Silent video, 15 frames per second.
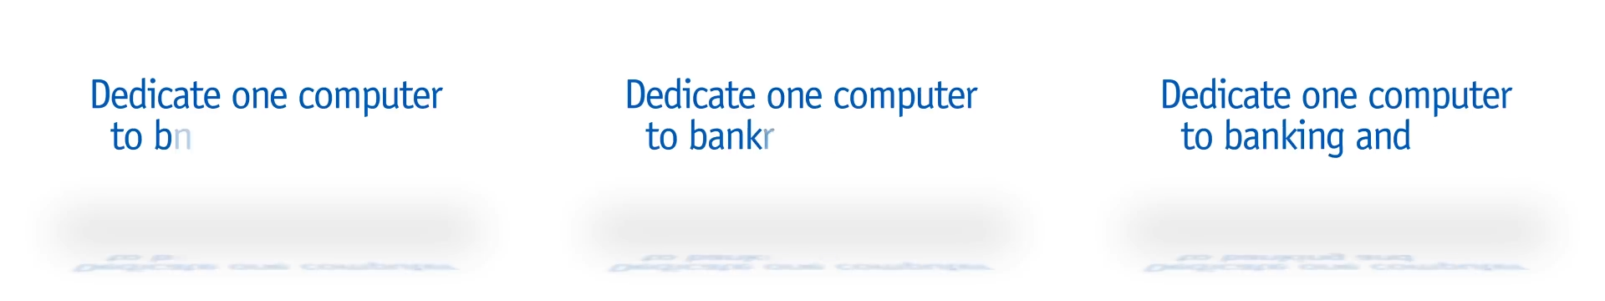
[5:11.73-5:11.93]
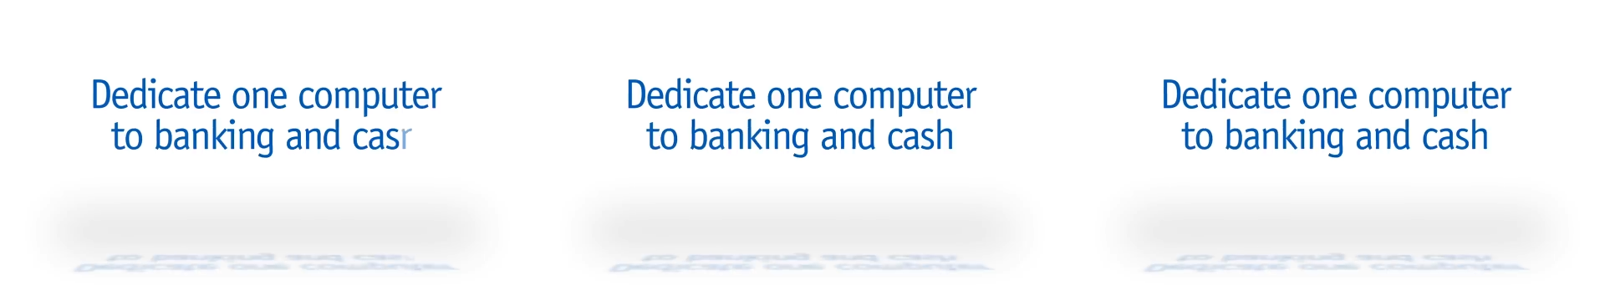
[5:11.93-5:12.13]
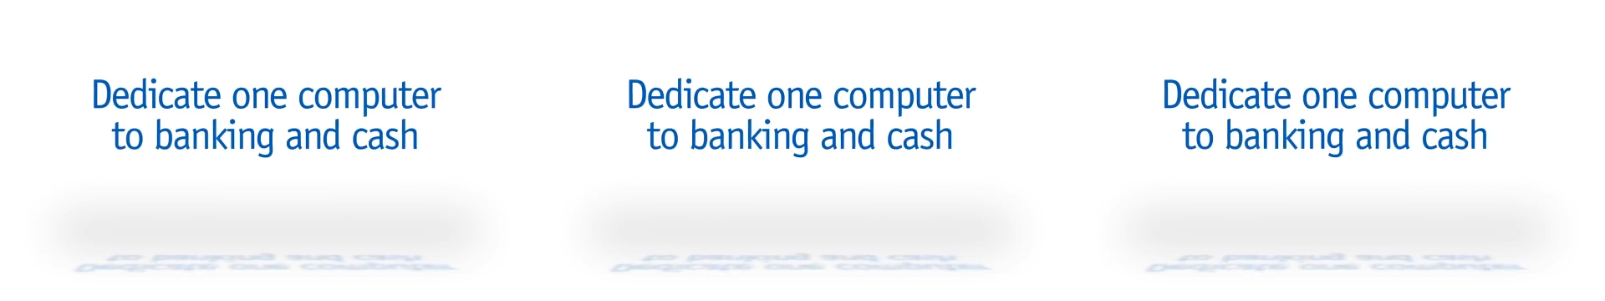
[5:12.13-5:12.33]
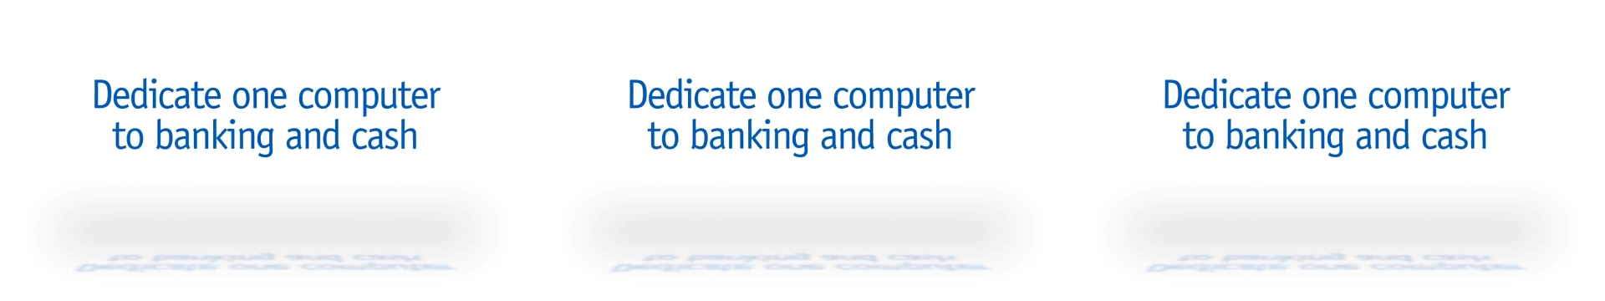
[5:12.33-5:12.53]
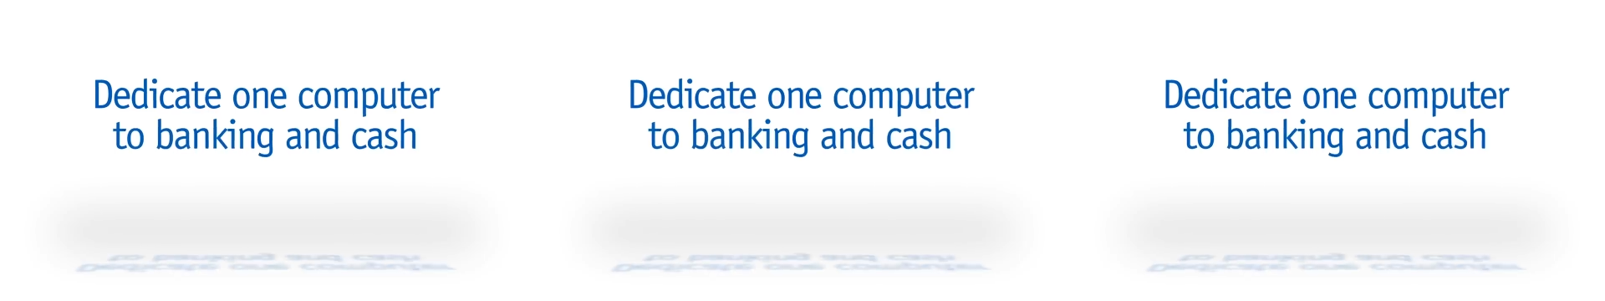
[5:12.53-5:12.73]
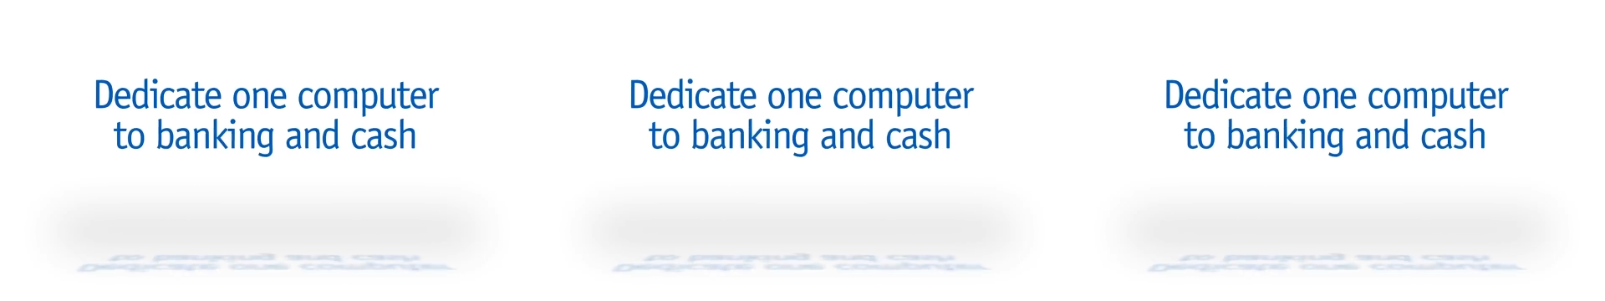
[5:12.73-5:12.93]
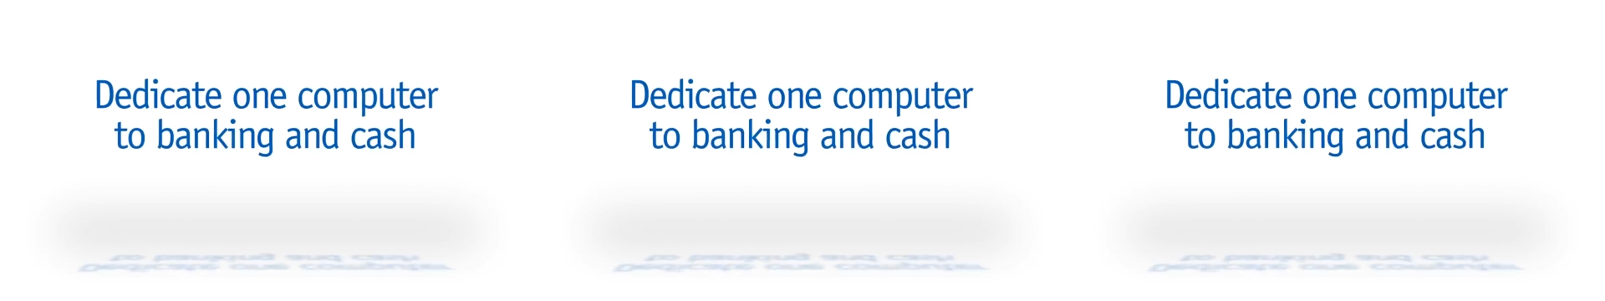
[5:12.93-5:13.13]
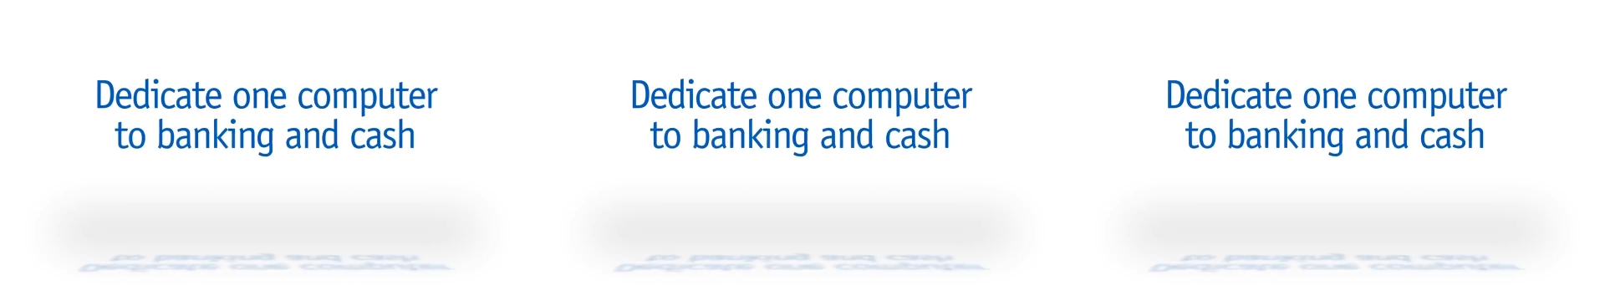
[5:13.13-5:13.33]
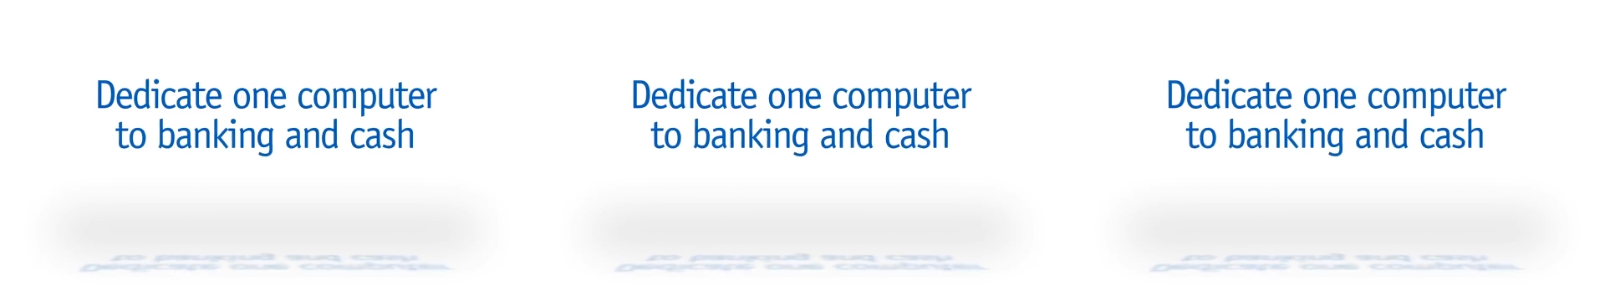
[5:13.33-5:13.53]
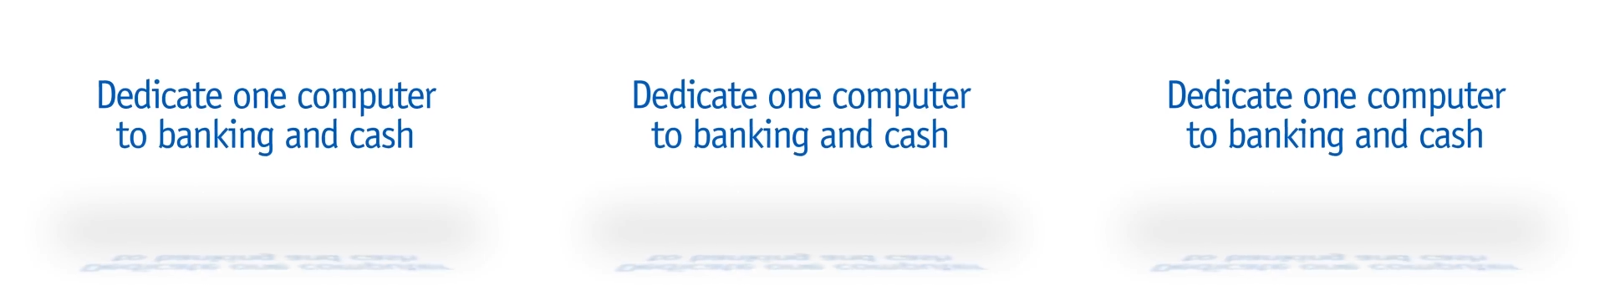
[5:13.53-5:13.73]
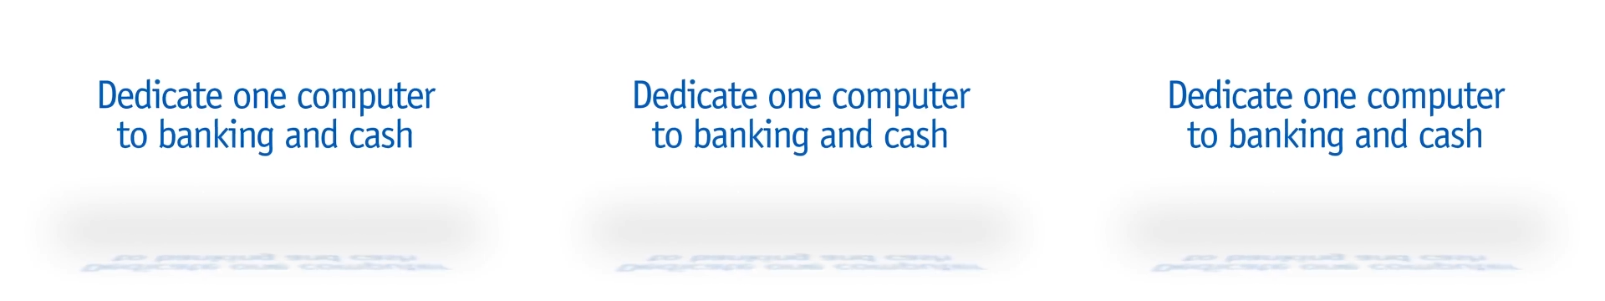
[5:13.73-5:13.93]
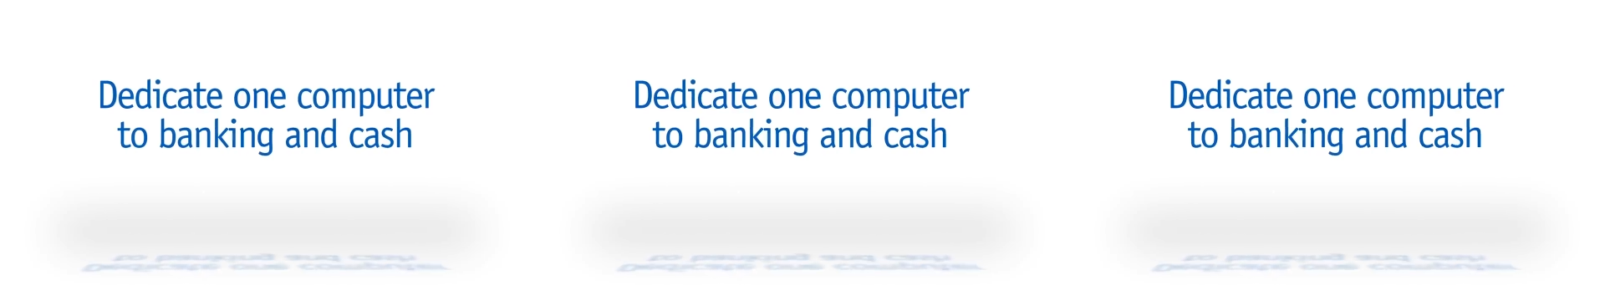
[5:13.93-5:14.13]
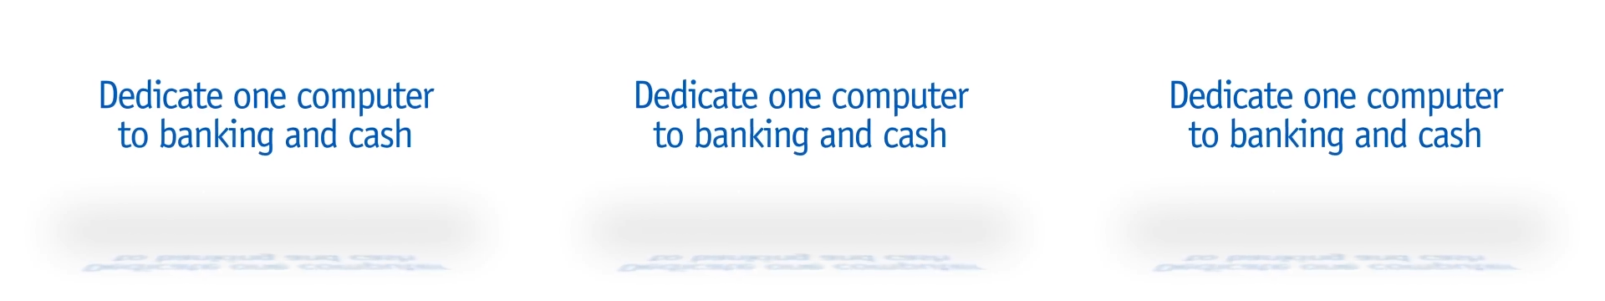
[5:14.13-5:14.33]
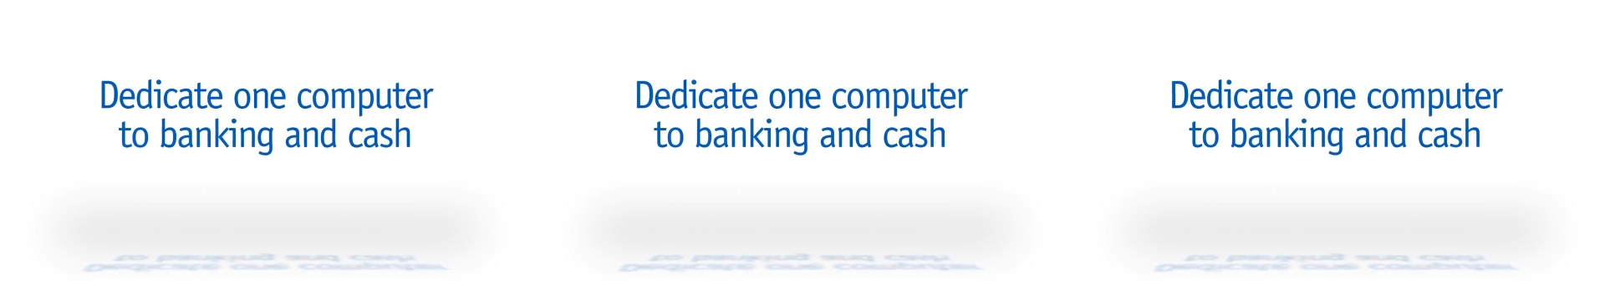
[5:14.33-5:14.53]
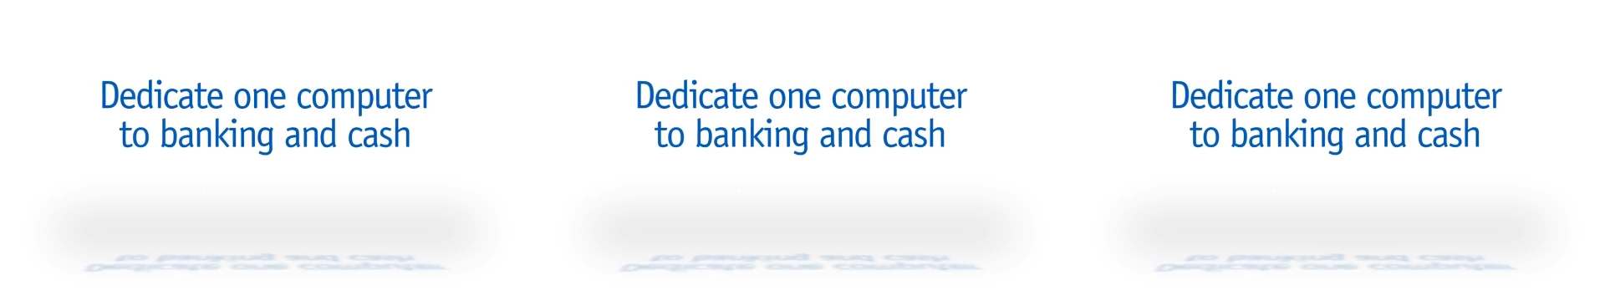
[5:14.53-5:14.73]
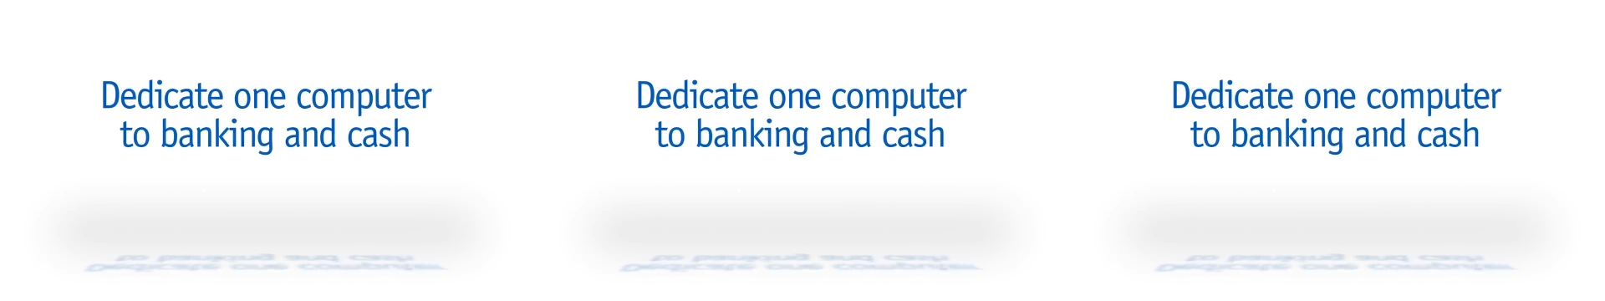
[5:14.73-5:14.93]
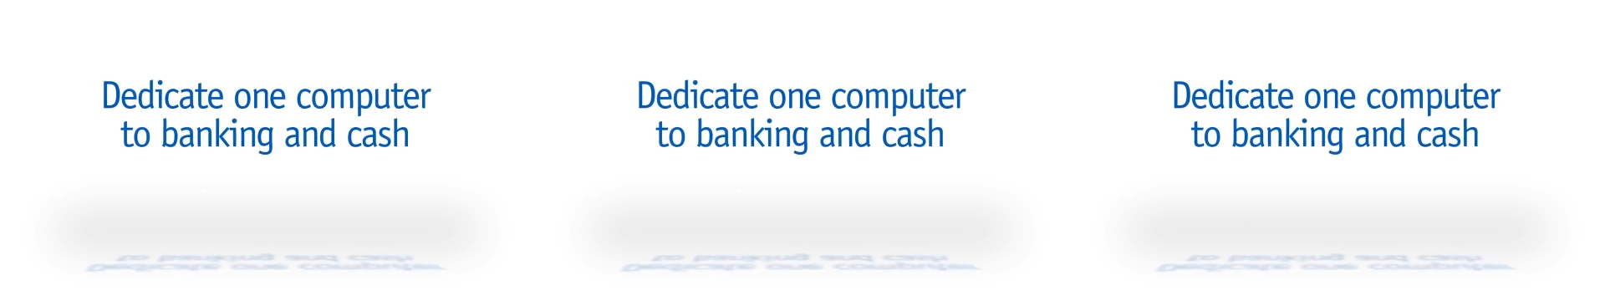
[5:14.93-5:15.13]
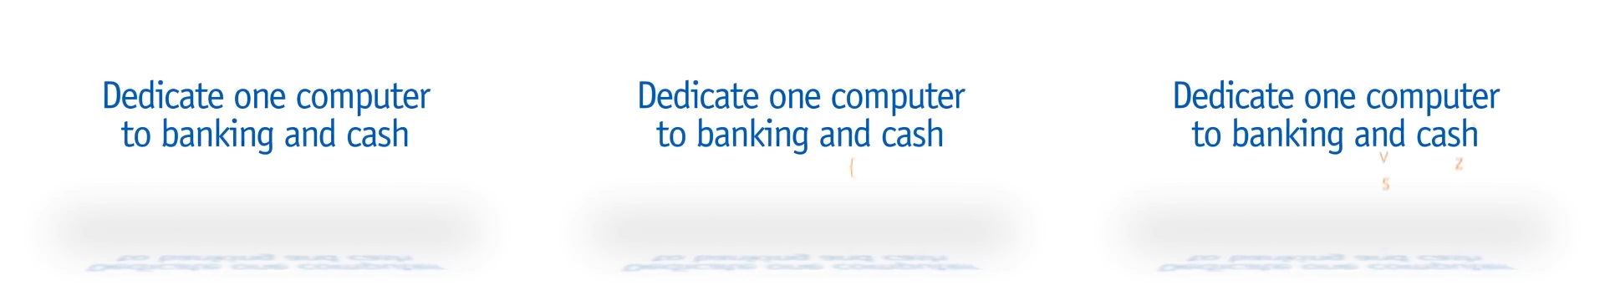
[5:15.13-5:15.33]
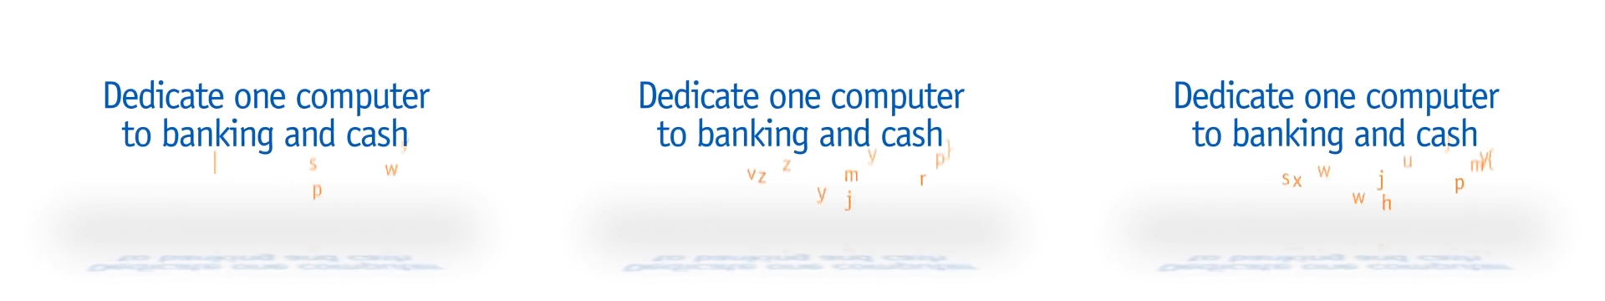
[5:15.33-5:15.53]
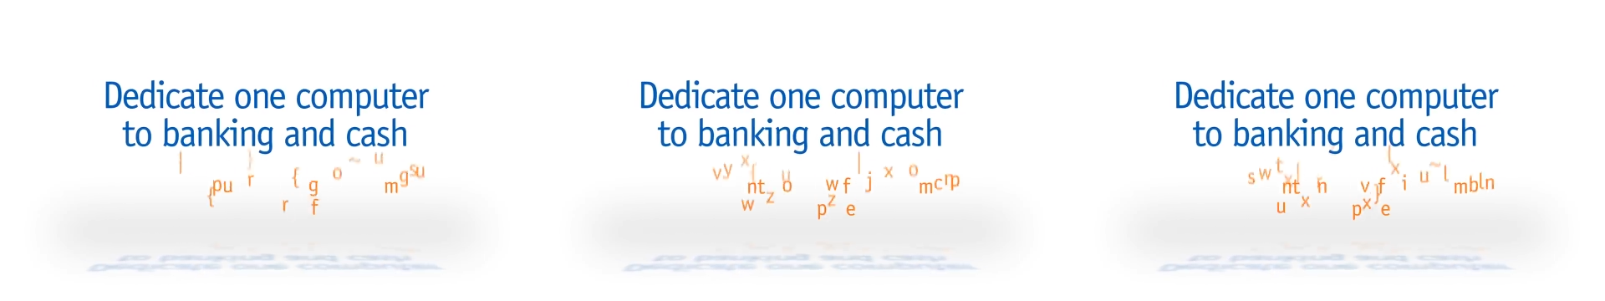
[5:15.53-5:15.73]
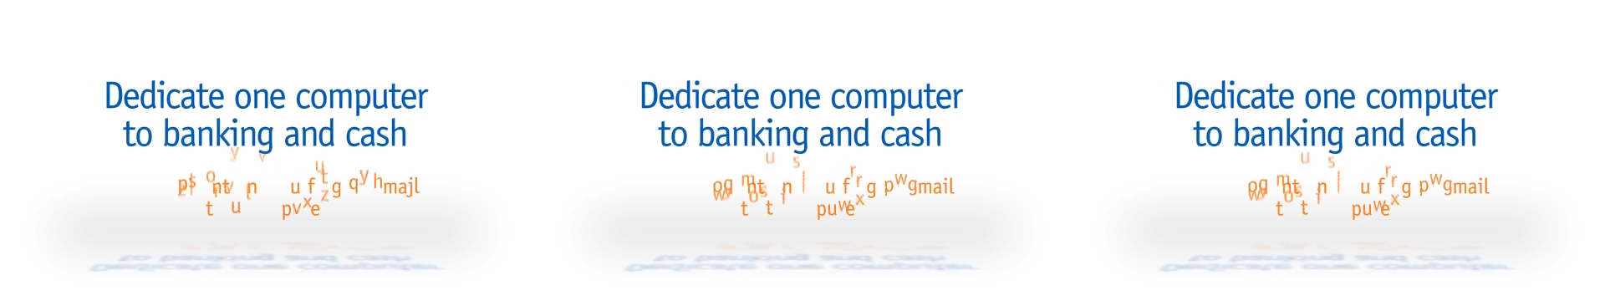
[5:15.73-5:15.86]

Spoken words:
No face is visible, so there are no lips to read.